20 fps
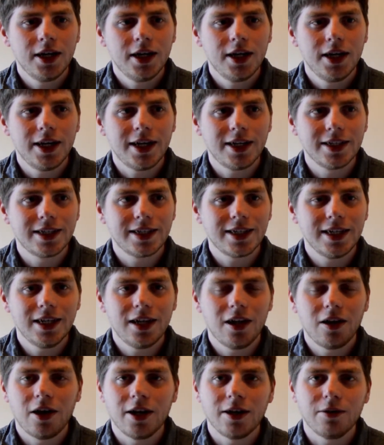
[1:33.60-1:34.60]
you can see
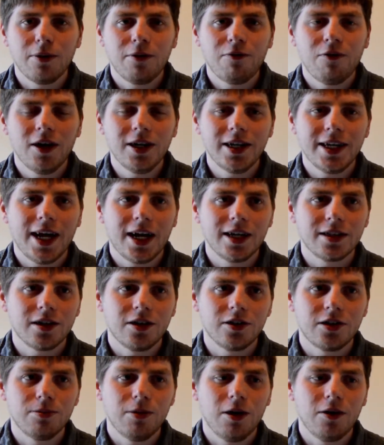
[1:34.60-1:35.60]
the light. We finally get a
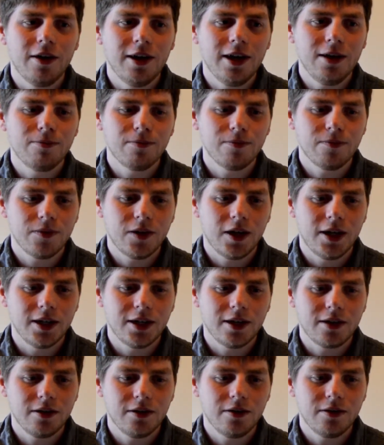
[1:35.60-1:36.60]
touching moment of him like